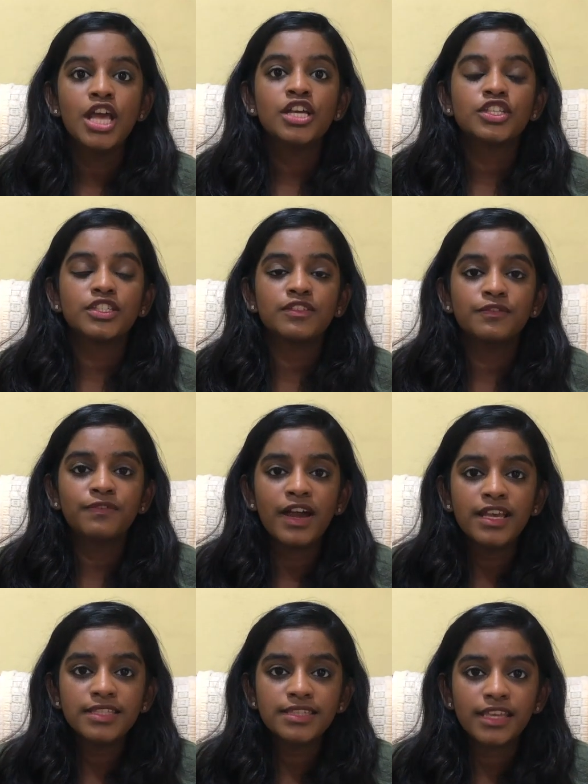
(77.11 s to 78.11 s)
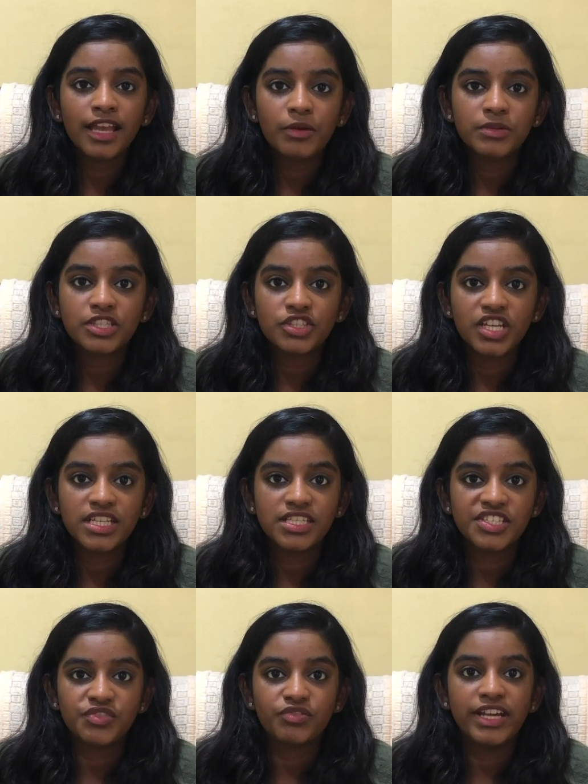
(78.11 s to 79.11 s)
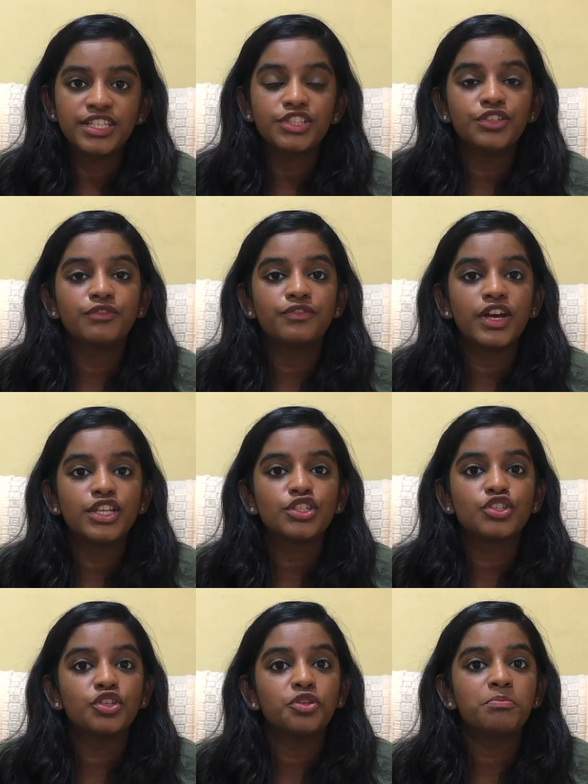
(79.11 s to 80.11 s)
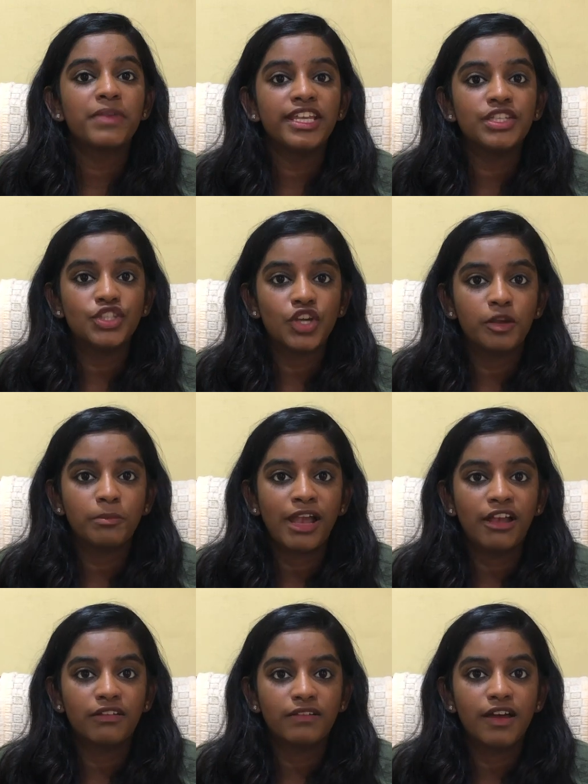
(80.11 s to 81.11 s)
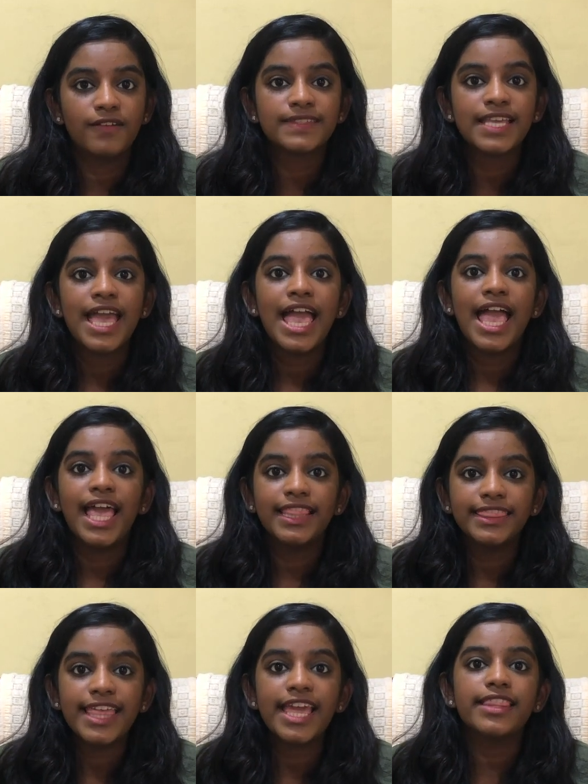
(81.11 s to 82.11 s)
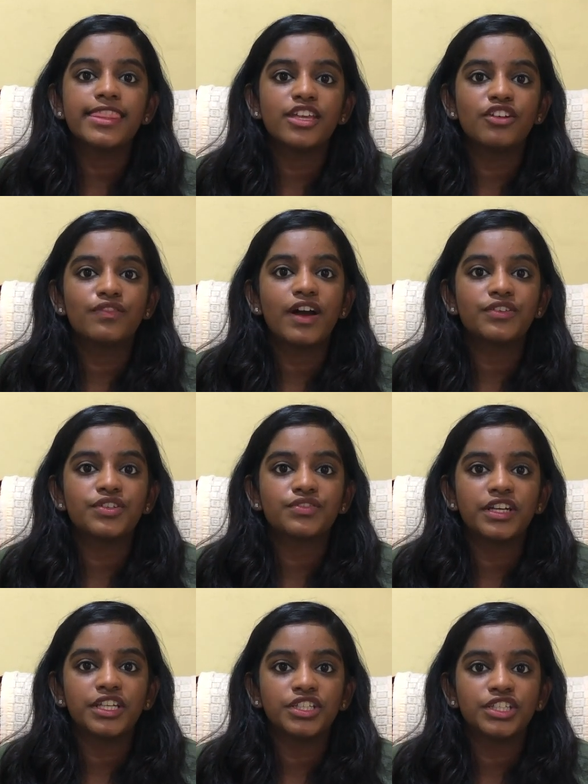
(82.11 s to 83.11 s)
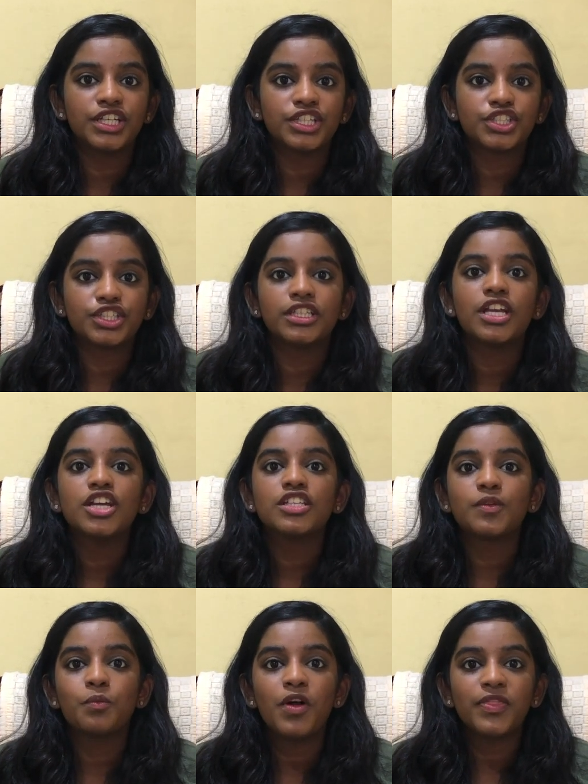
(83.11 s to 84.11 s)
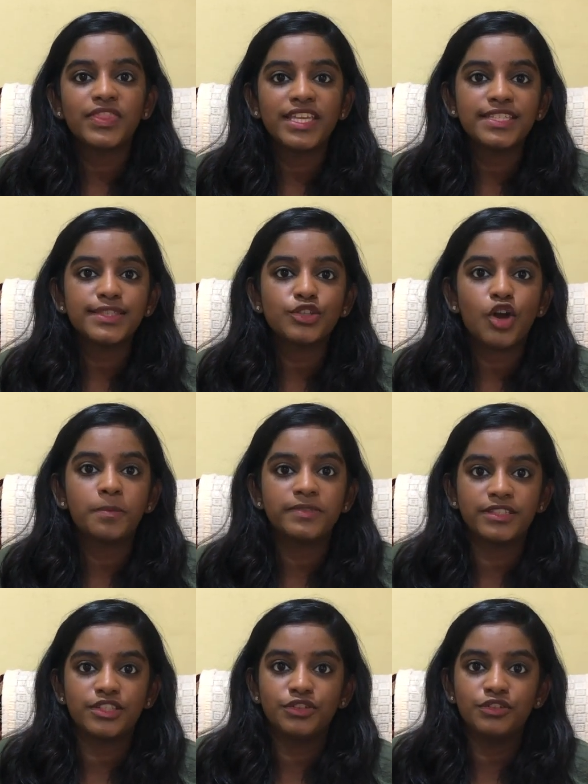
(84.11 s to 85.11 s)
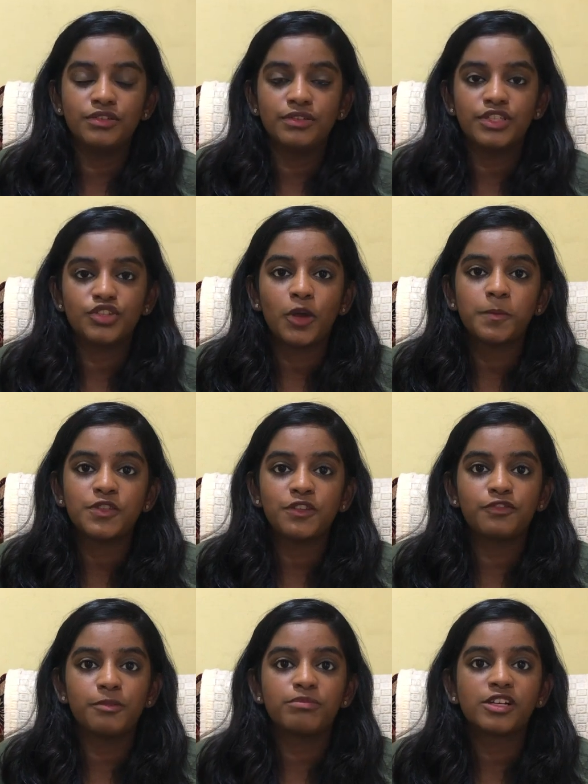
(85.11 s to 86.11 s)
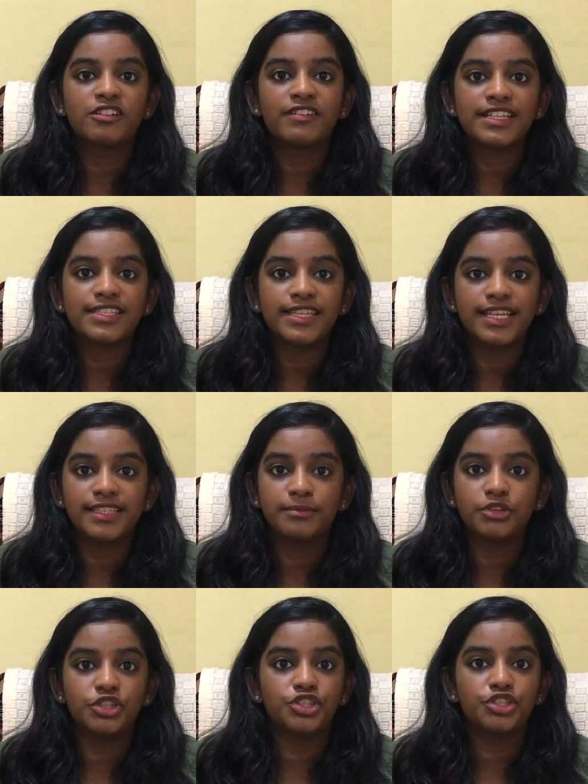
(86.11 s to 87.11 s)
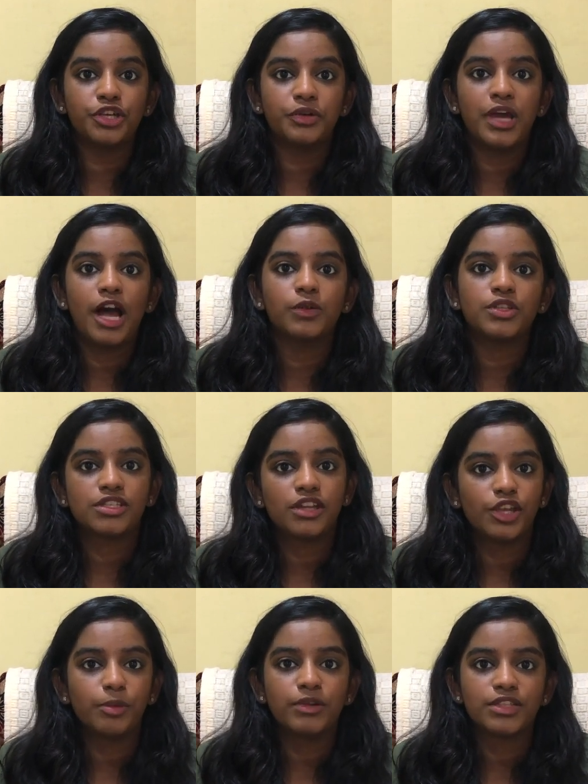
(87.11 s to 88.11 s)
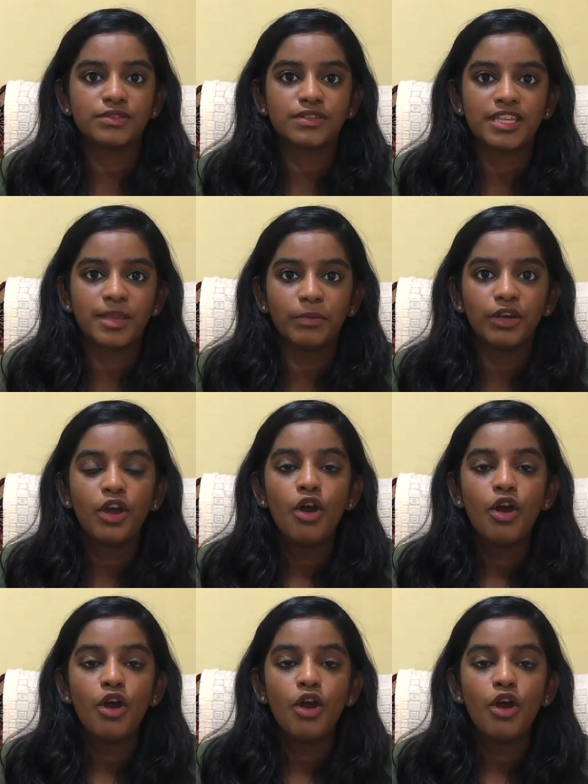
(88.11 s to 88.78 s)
So the first thing I would suggest is writing your first 2 main chunk paragraphs and then think of how to write your introduction. So what this stops is it stops you from procrastinating because you don't know how to start your personal statement,